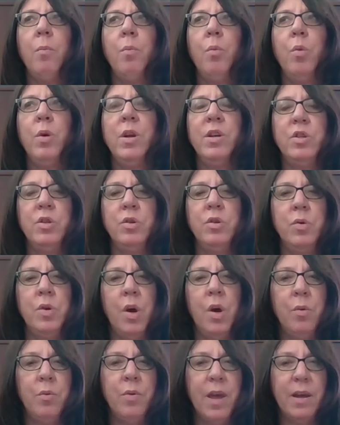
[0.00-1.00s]
We do
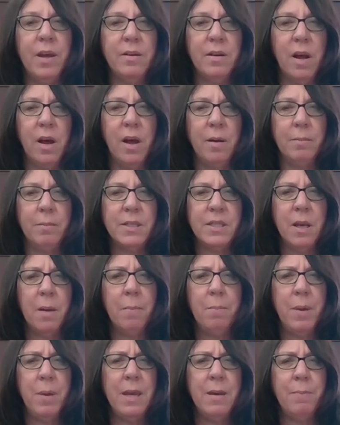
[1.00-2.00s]
know that
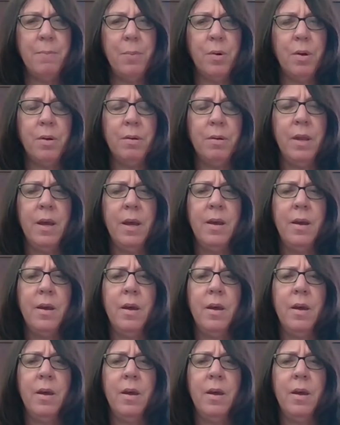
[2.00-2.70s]
some people,